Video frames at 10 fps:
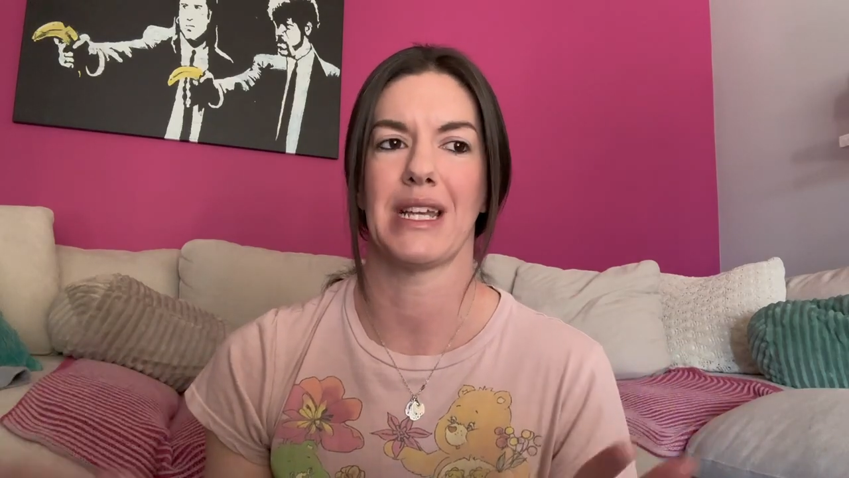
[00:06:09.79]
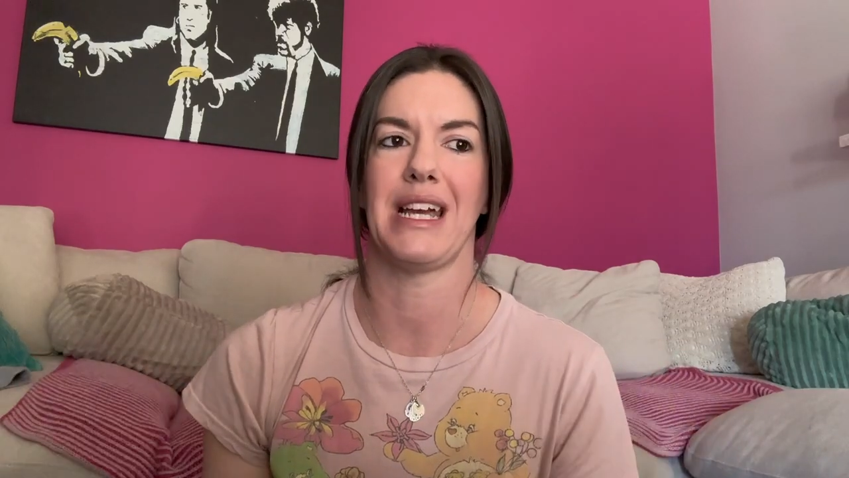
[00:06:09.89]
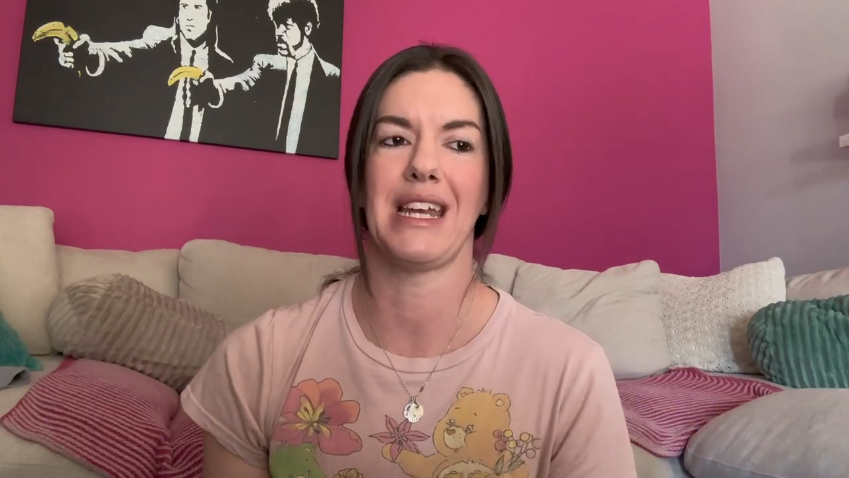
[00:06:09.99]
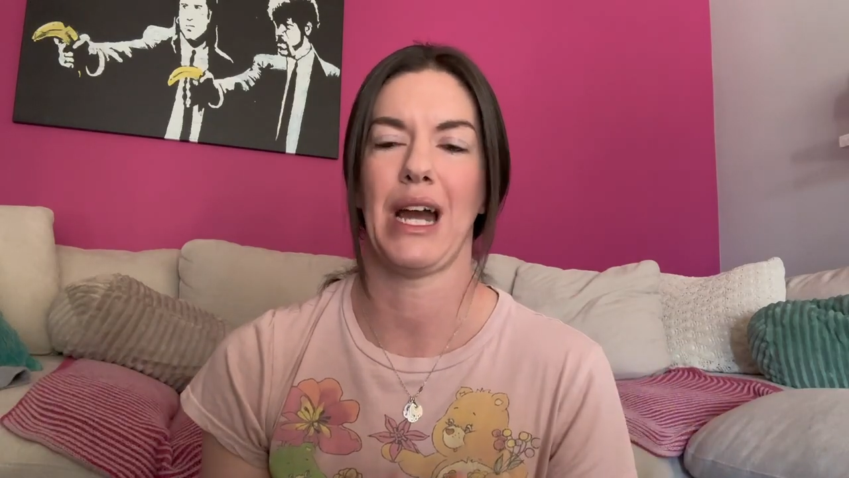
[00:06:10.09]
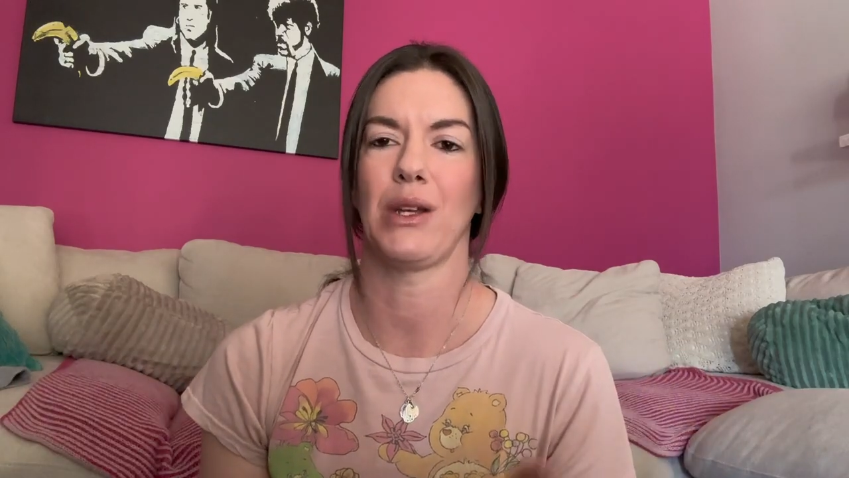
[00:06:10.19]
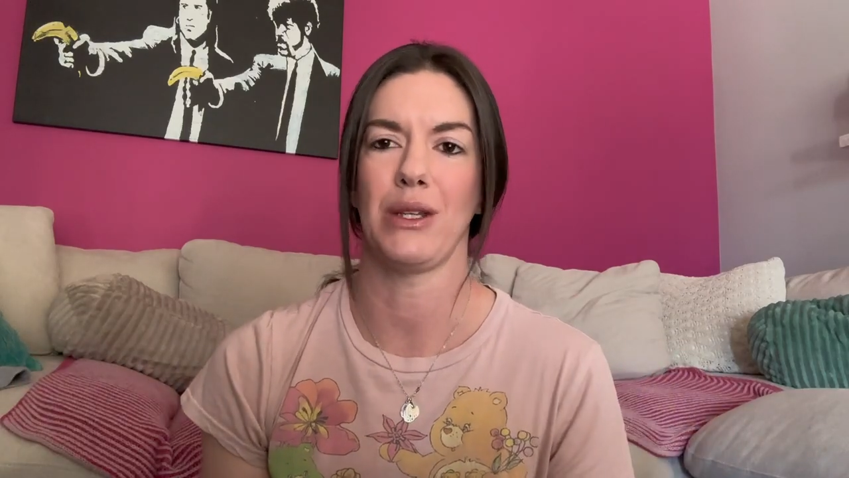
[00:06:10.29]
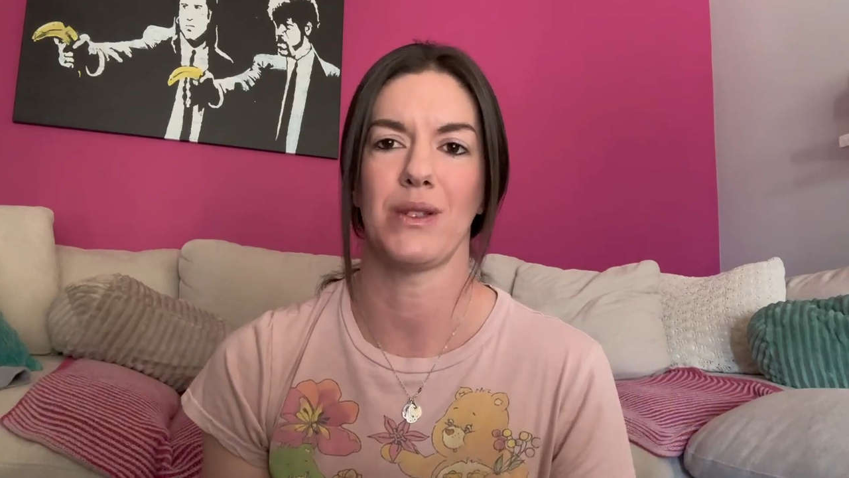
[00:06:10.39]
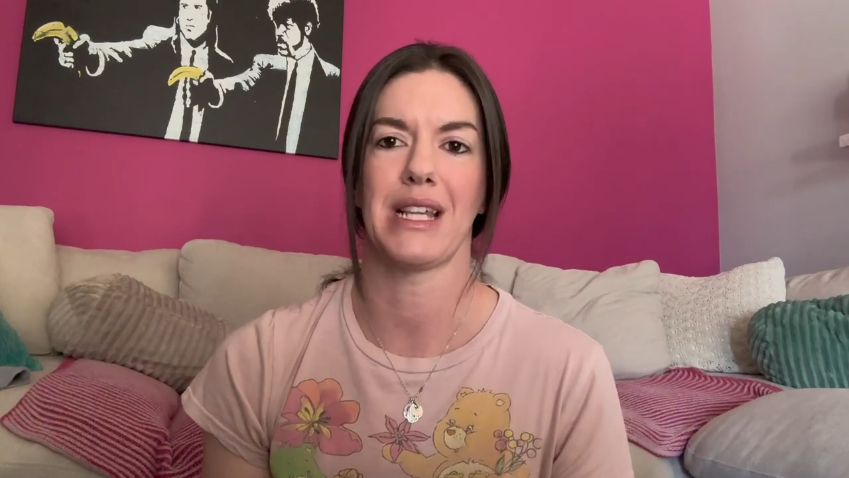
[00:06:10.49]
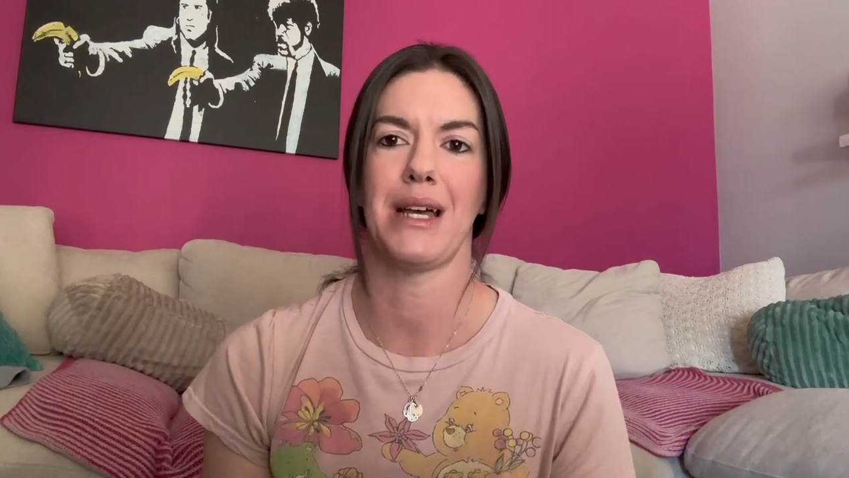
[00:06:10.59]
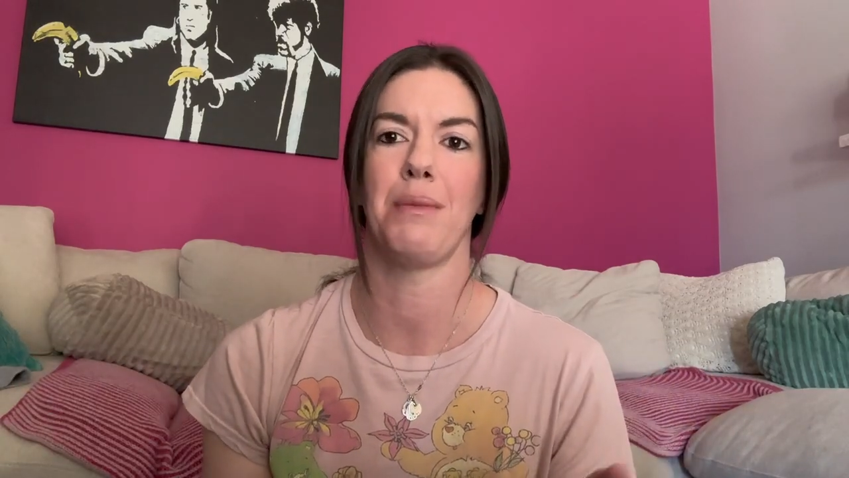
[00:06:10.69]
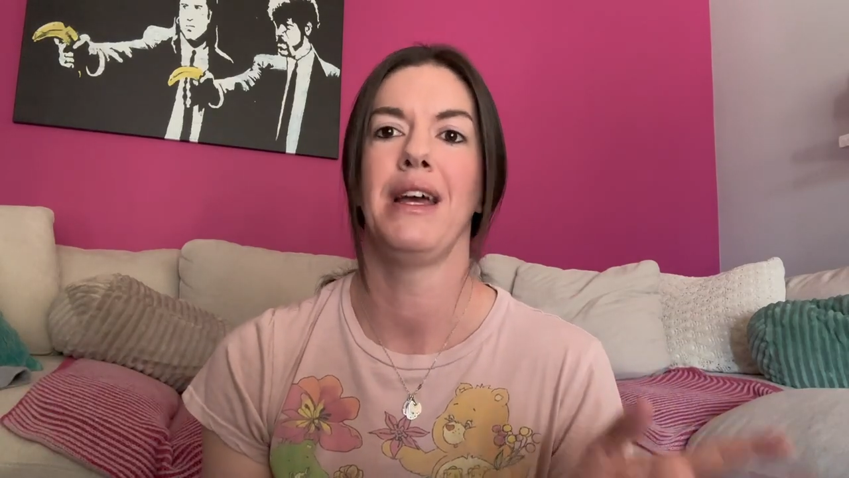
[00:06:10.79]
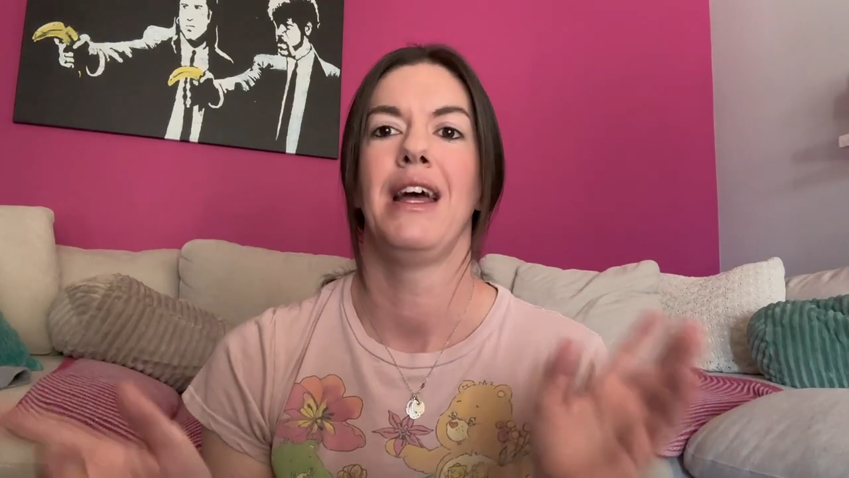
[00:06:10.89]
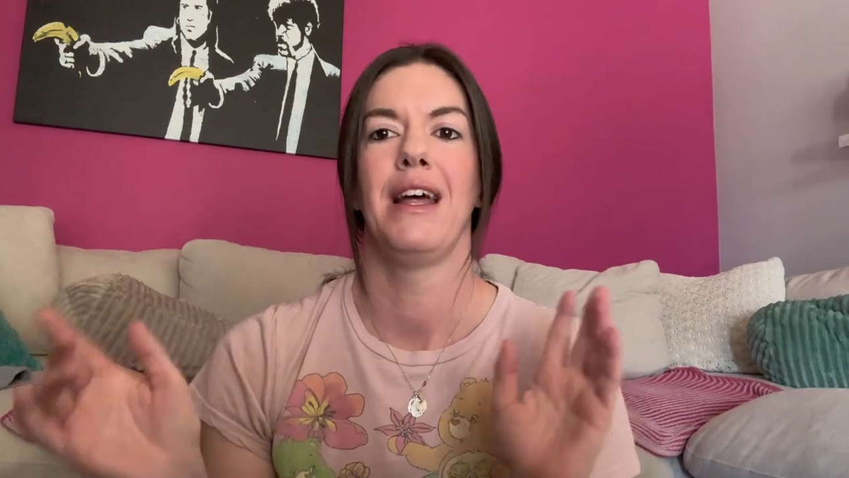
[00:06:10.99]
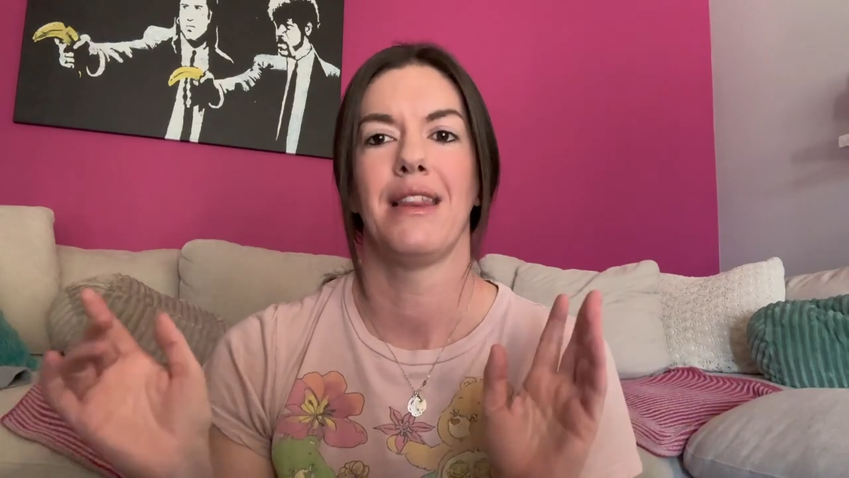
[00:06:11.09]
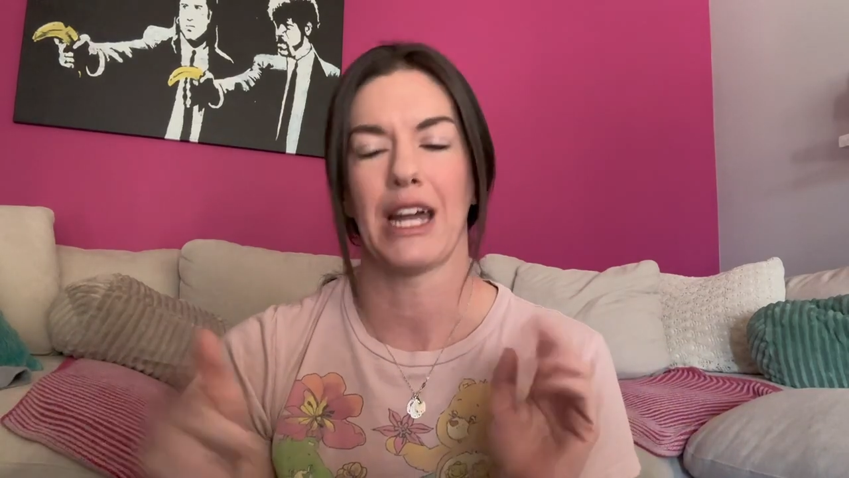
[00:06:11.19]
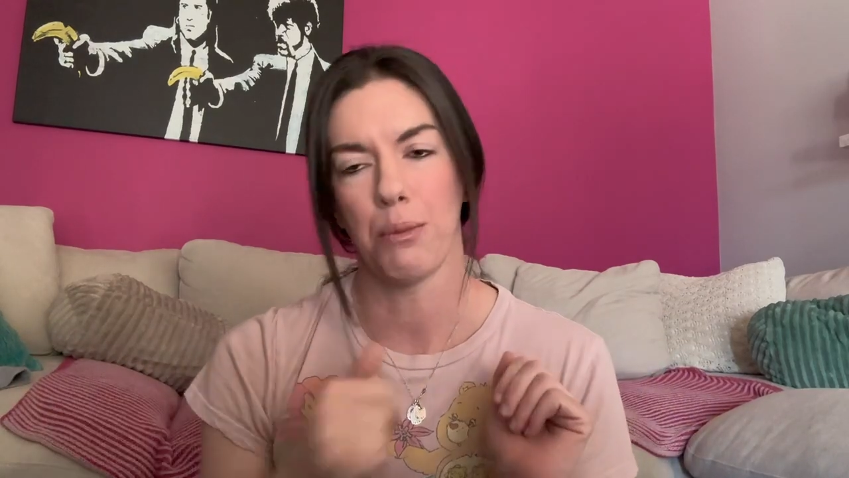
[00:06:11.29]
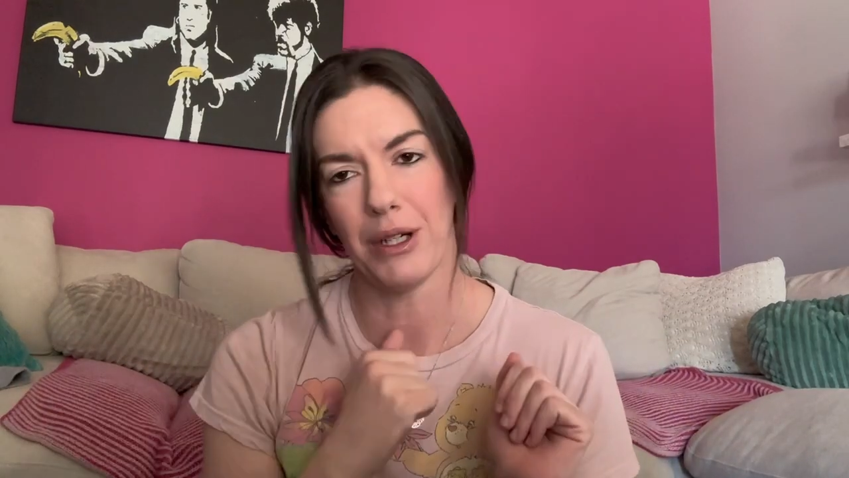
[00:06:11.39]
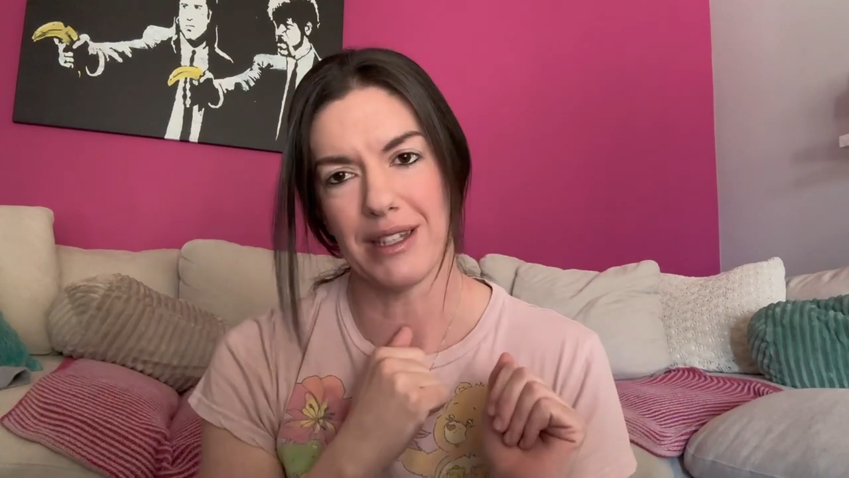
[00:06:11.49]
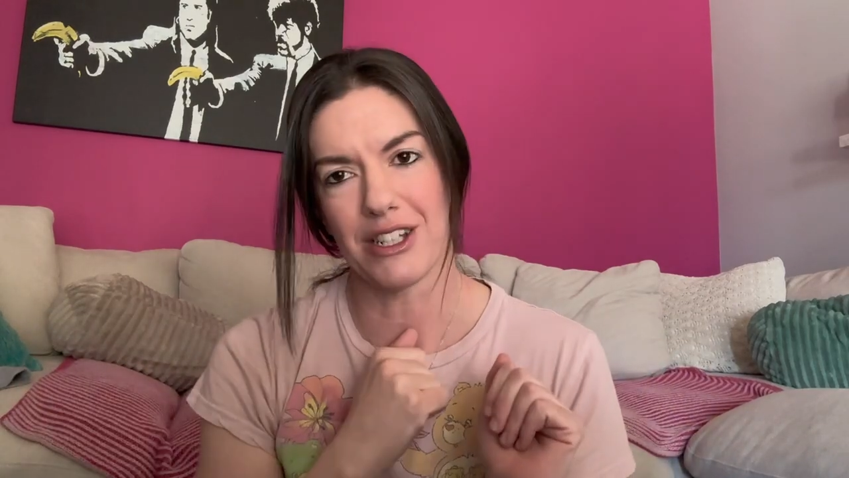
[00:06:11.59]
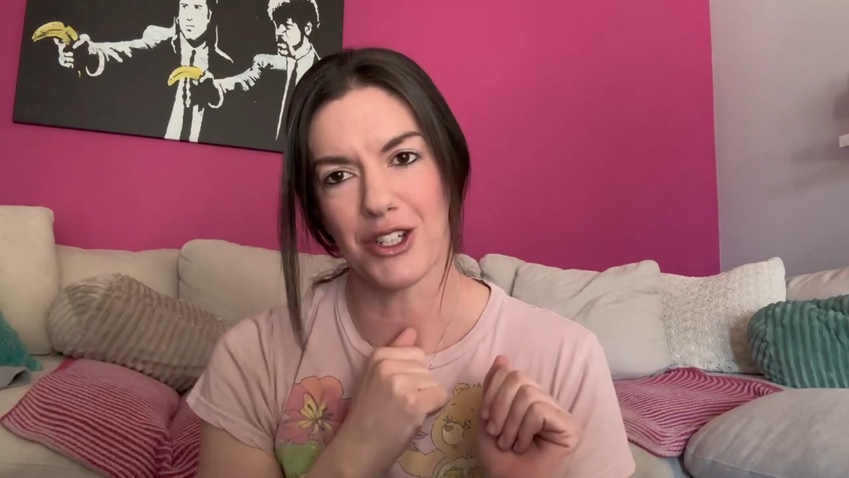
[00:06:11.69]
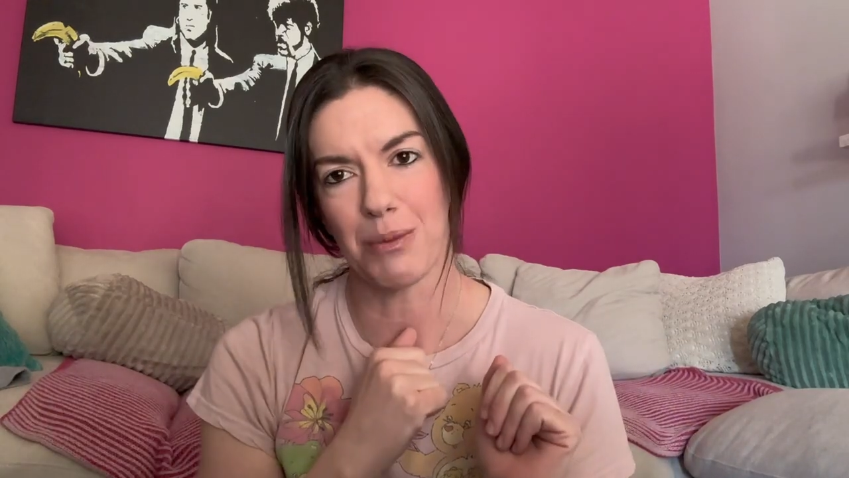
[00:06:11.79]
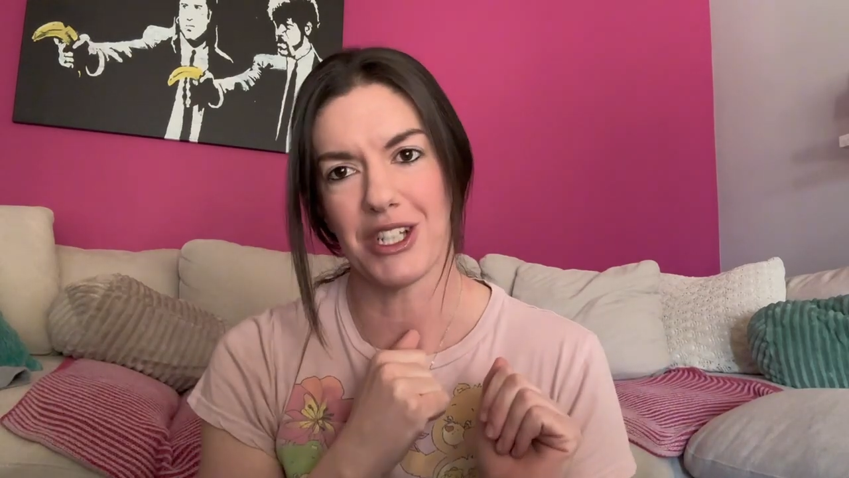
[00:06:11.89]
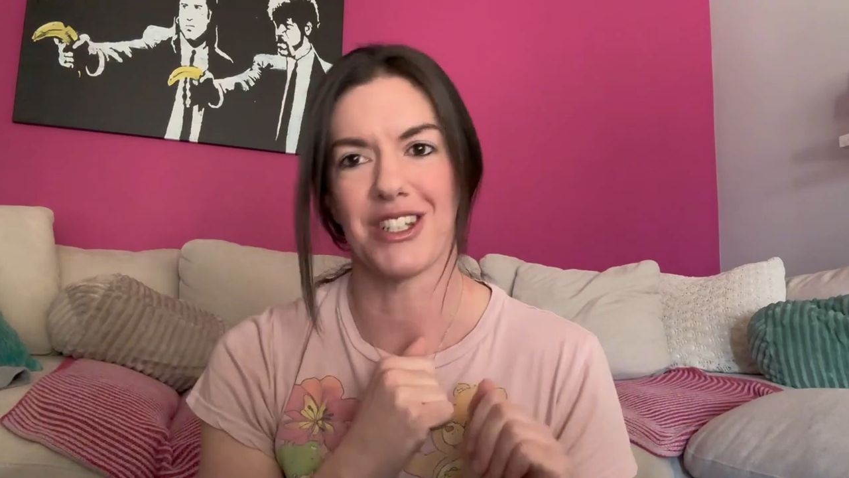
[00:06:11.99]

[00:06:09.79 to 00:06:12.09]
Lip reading: and how to use them that I'll put in the description.